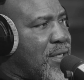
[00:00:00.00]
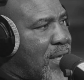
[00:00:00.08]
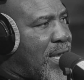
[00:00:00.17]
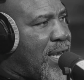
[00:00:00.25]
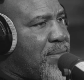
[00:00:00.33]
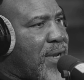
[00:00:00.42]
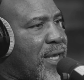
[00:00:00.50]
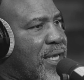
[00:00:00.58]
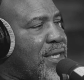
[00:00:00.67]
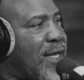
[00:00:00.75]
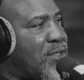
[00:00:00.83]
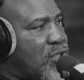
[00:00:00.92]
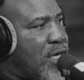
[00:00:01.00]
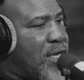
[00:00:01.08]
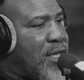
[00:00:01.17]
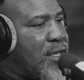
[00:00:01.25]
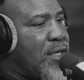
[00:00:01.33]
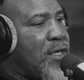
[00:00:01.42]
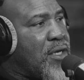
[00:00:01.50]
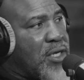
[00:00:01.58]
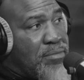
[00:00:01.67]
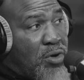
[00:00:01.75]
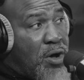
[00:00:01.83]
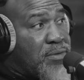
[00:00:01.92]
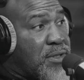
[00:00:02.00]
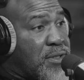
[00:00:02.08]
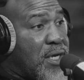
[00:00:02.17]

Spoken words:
a game. Like, Shannon, your mom's just